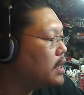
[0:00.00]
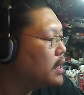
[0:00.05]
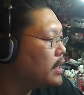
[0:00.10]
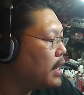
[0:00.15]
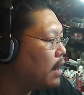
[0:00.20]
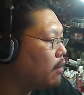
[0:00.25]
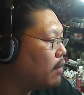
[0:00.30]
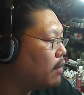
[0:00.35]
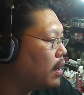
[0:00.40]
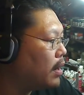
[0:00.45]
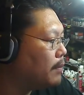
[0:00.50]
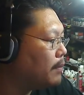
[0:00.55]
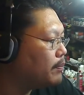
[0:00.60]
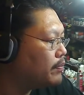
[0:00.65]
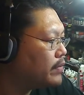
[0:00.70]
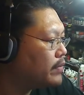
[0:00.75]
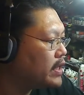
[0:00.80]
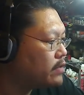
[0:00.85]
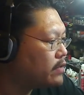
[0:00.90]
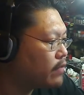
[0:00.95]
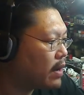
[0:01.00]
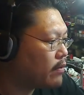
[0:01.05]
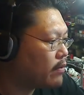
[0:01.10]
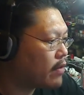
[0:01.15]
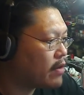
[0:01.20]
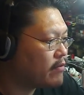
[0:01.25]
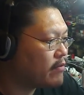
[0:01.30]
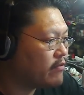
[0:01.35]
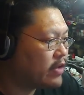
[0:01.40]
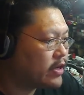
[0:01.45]
Now, these round
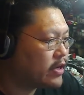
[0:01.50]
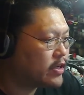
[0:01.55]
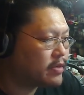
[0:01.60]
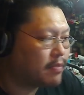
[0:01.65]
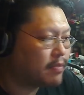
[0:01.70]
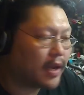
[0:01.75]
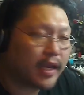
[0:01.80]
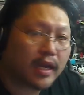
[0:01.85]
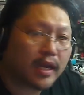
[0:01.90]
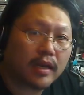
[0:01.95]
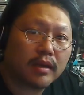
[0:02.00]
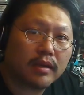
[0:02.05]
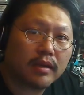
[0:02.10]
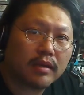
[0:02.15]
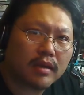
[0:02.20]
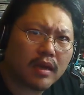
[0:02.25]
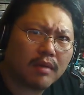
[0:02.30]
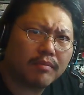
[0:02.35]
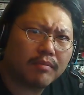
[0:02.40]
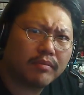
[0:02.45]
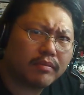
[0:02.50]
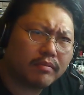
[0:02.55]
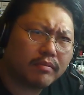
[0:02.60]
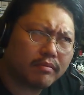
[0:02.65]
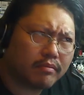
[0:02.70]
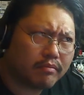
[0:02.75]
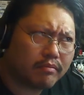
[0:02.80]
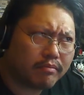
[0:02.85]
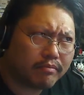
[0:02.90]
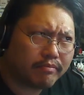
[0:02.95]
robin videos might come
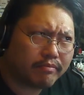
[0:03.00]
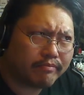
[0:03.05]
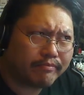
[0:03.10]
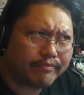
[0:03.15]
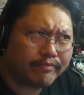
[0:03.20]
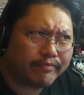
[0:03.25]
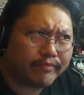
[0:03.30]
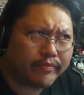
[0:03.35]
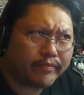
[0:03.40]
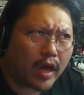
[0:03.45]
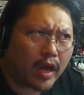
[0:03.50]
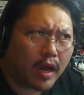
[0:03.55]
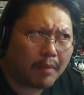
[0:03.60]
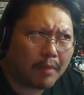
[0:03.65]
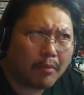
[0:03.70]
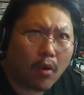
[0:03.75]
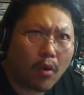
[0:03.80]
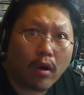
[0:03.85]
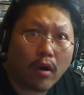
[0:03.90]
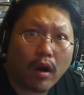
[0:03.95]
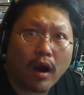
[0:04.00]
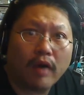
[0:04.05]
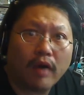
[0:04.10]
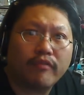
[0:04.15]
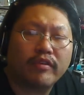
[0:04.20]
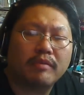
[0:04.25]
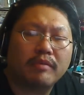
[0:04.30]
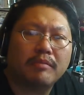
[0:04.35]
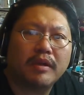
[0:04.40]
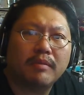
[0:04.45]
more
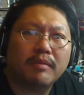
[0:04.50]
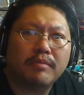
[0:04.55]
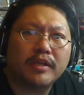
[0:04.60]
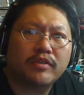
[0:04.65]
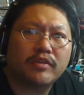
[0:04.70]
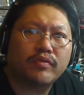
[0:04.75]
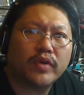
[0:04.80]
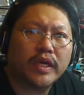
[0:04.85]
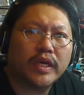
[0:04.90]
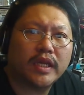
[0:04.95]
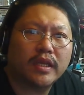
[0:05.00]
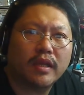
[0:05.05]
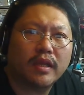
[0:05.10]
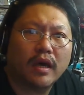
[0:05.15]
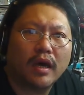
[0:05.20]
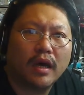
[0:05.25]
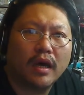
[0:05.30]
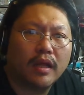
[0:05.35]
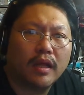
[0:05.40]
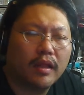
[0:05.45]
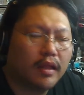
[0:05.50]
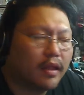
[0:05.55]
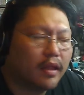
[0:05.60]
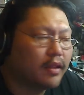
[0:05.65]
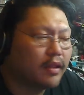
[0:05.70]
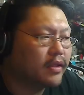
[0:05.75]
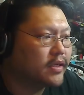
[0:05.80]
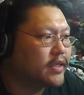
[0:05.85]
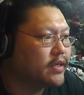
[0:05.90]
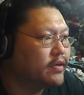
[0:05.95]
often in between
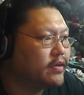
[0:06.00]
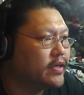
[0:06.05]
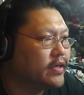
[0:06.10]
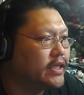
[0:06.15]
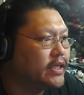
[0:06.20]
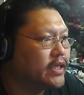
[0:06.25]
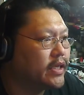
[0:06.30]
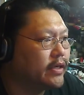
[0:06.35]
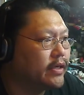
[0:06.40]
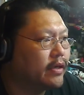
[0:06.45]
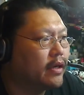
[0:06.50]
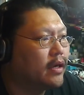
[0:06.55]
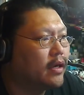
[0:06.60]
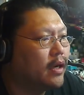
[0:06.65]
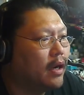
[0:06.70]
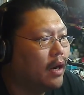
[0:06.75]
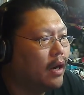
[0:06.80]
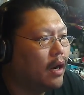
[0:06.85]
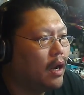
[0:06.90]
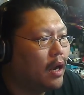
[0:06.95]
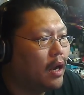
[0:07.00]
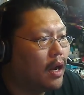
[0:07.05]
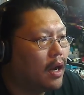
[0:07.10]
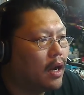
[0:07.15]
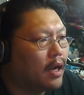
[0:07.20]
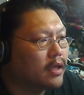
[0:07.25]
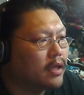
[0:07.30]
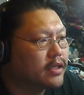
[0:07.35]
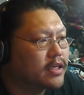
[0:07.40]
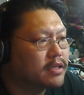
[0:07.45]
the series here,
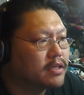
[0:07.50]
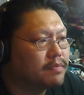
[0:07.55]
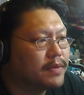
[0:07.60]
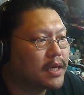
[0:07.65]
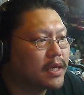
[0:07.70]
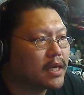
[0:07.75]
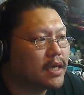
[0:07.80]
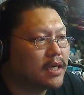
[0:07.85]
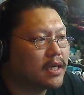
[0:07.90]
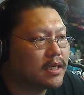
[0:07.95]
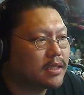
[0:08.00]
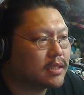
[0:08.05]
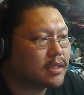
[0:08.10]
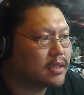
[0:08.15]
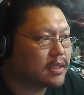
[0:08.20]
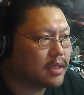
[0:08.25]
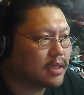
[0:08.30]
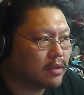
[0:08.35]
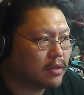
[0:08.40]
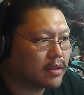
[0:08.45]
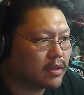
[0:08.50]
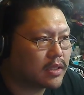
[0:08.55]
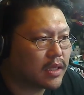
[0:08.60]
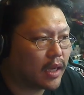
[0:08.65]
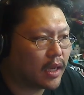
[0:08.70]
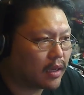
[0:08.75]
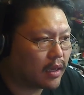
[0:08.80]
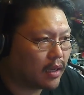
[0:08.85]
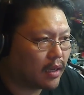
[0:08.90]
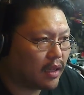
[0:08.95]
just because it
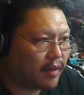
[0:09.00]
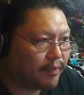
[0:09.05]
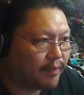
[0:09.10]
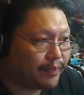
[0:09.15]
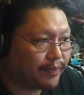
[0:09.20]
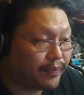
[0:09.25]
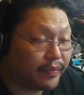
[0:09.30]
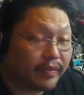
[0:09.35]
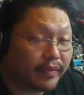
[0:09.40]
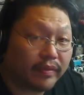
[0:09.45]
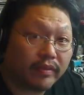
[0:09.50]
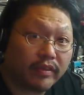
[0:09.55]
looks like the